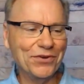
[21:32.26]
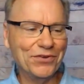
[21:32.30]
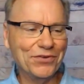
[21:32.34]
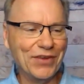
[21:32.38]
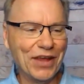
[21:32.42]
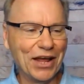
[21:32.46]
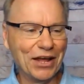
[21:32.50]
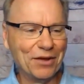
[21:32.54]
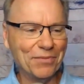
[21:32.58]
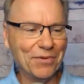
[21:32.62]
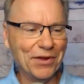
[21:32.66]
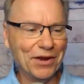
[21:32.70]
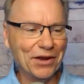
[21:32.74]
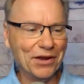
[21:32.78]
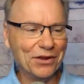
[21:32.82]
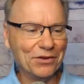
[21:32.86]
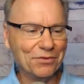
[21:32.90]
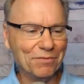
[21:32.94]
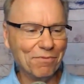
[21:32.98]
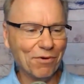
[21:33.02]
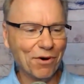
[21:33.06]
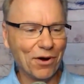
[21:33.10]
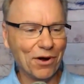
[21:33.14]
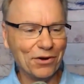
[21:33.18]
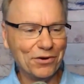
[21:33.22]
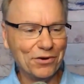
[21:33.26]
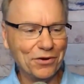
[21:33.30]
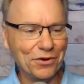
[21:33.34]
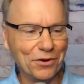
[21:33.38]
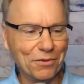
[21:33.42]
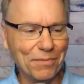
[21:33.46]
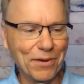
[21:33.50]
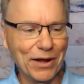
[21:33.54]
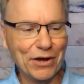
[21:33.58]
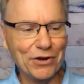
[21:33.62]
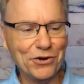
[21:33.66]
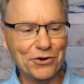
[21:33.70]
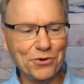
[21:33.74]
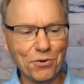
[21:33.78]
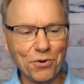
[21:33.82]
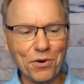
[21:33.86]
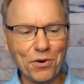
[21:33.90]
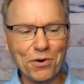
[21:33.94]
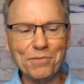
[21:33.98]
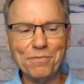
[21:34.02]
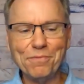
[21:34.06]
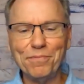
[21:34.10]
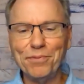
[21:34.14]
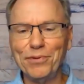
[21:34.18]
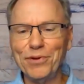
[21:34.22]
This segment is brought to you by
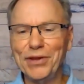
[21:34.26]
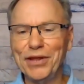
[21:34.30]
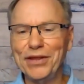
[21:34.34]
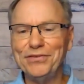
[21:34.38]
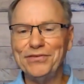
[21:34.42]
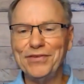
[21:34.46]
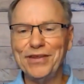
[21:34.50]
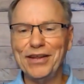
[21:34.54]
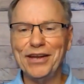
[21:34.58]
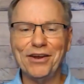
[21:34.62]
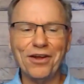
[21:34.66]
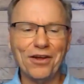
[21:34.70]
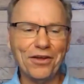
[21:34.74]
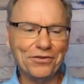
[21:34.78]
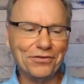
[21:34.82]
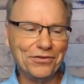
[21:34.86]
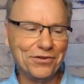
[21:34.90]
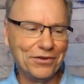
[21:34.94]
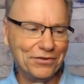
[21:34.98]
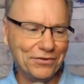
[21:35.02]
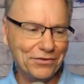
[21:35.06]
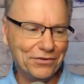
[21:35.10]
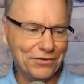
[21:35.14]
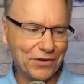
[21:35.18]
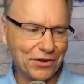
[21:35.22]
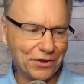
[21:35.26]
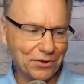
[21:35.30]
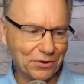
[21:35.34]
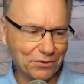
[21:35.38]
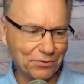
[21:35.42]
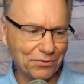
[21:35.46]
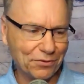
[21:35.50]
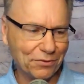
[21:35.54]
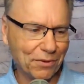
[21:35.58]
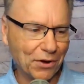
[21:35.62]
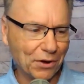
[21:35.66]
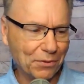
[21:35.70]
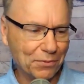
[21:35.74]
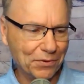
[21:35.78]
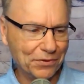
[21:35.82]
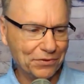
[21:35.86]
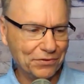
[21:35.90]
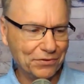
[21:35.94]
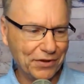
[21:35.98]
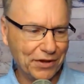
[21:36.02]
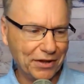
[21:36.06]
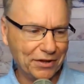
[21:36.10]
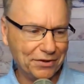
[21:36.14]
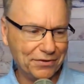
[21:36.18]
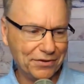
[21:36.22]
Jordan Blissett and Austin Seals from Open
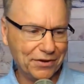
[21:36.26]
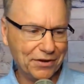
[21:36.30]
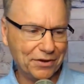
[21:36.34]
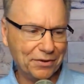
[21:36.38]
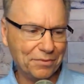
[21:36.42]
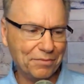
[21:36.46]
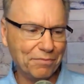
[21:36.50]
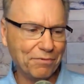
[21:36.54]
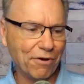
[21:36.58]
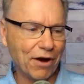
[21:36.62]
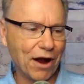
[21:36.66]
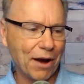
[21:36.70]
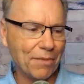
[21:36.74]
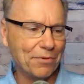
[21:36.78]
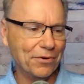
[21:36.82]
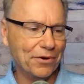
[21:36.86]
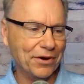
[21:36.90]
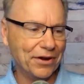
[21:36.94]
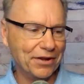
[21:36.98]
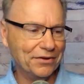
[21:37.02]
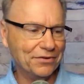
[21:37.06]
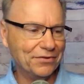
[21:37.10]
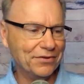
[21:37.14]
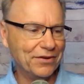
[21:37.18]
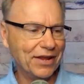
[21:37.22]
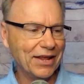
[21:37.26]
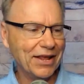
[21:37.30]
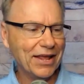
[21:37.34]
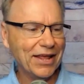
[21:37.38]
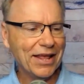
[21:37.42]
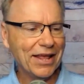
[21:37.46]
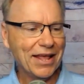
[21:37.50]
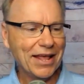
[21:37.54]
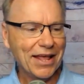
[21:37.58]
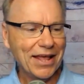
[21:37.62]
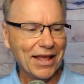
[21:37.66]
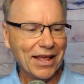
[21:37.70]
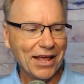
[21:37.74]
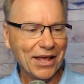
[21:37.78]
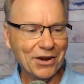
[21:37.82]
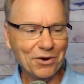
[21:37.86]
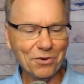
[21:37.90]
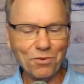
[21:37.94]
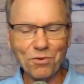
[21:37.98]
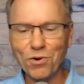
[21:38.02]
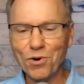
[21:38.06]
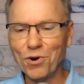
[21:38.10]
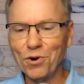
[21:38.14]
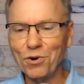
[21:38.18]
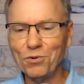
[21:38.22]
Season Properties. In a
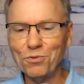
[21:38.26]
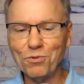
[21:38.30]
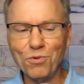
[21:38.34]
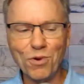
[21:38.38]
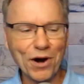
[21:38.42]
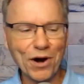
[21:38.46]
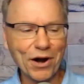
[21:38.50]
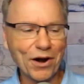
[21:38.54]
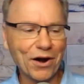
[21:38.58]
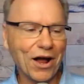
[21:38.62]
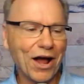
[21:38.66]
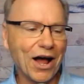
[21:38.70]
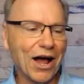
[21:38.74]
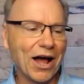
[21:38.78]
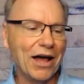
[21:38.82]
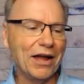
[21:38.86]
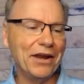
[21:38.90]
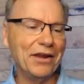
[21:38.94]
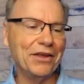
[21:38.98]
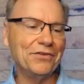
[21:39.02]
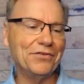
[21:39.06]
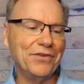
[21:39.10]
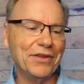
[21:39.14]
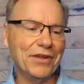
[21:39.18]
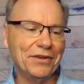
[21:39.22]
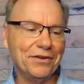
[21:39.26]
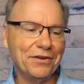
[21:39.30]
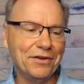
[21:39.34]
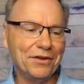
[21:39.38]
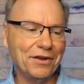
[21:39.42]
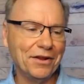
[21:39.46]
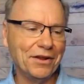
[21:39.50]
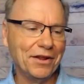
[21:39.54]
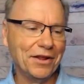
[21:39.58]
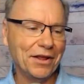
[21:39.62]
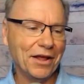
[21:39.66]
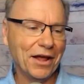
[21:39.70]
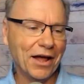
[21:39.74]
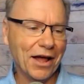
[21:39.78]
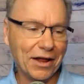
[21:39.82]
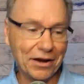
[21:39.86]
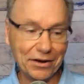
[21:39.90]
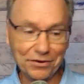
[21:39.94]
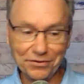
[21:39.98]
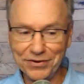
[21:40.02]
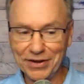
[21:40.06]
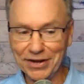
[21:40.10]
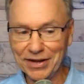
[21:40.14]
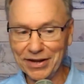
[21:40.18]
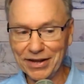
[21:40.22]
world where honest and
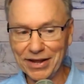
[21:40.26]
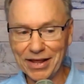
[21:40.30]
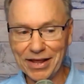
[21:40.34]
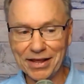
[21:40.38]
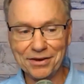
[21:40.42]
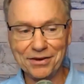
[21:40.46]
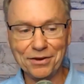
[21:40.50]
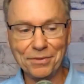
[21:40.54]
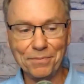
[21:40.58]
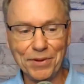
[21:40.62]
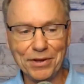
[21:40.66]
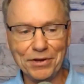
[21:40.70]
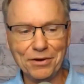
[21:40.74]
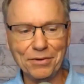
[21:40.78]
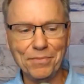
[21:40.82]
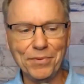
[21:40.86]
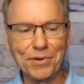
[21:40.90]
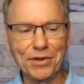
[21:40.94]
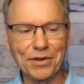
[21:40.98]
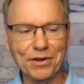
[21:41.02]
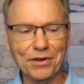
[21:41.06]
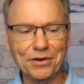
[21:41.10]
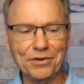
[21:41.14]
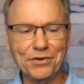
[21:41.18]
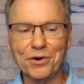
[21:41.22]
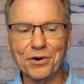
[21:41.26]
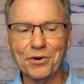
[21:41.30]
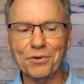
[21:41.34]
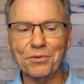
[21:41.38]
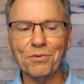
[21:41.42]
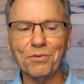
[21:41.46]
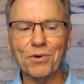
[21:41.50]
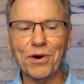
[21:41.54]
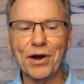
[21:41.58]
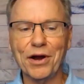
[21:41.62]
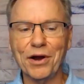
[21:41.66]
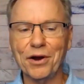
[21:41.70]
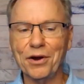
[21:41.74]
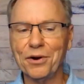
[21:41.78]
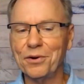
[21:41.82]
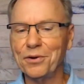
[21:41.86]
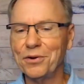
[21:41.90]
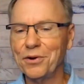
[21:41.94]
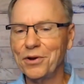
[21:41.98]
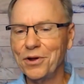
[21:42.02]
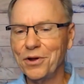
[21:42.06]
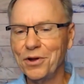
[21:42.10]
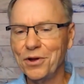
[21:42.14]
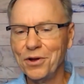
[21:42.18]
honesty and dependability are rare,